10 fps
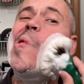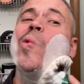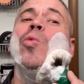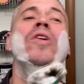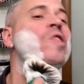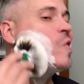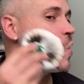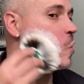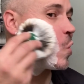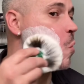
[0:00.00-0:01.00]
which is a
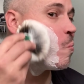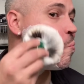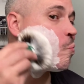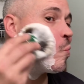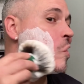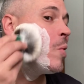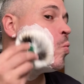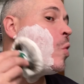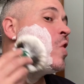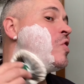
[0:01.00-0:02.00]
soap that
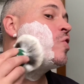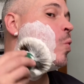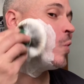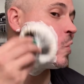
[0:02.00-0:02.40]
was sold